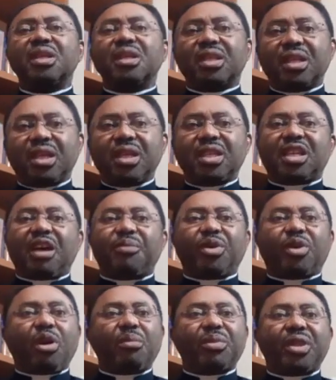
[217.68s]
These have
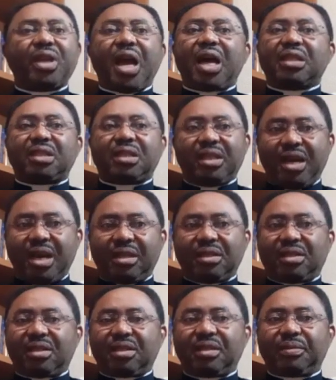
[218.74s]
become the
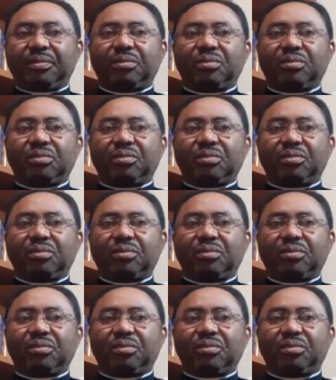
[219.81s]
Assyrians.